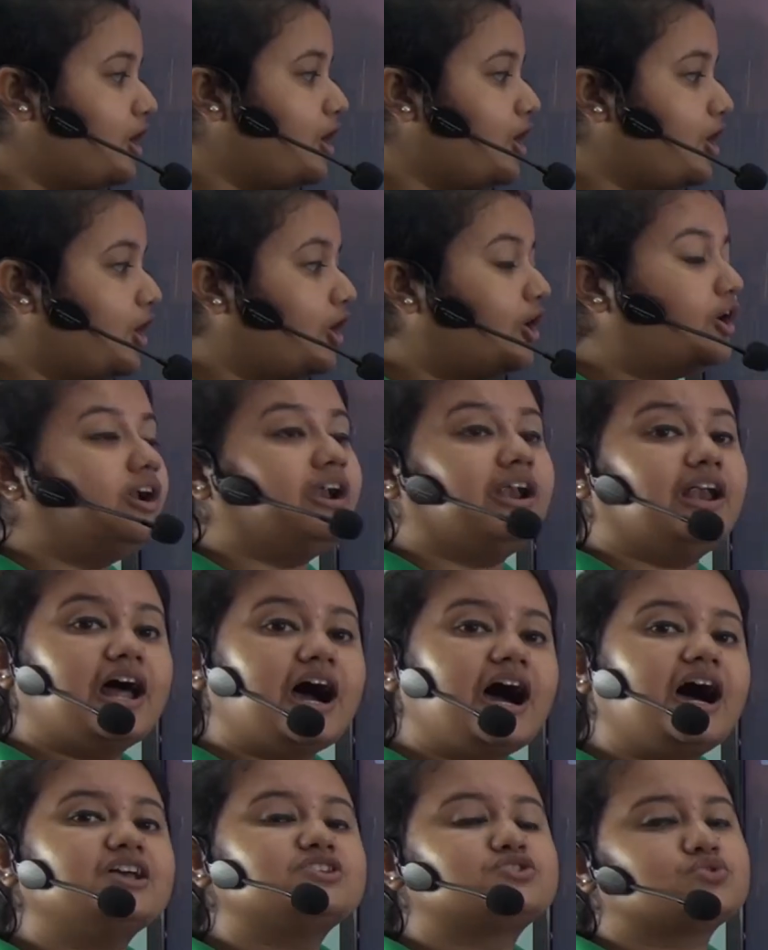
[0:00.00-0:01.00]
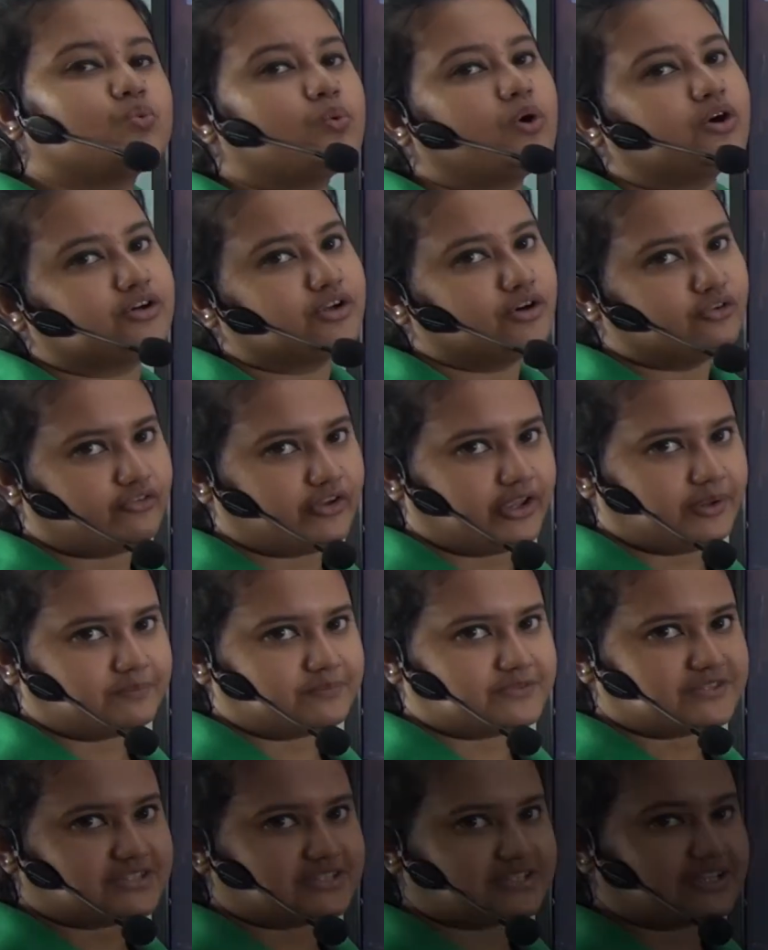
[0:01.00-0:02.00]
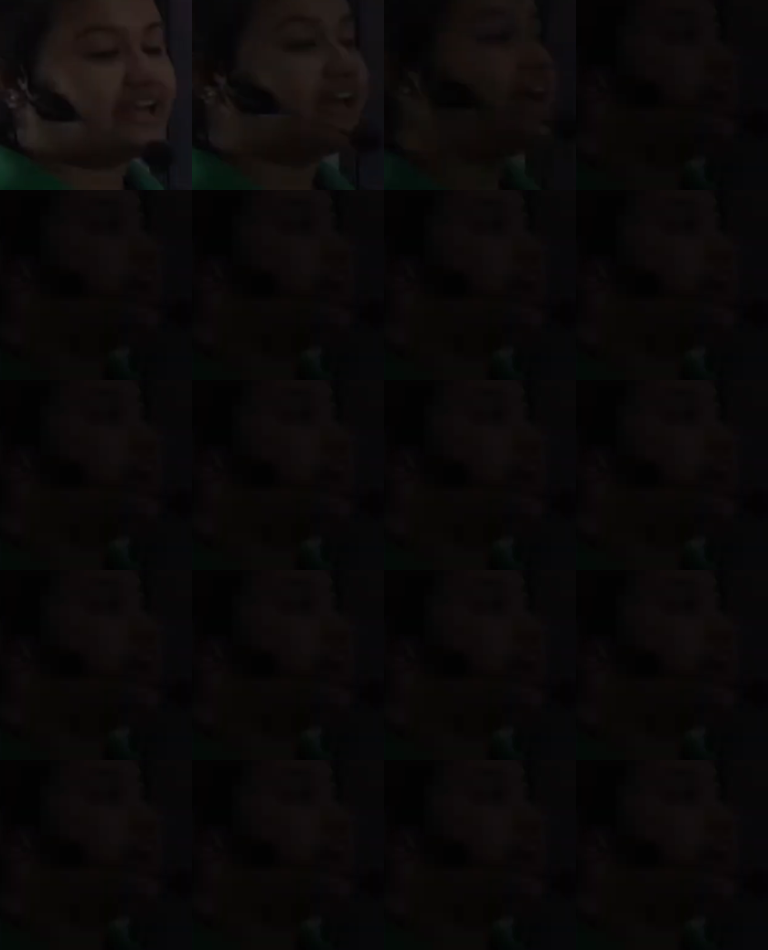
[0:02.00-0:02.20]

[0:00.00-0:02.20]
or large water waves?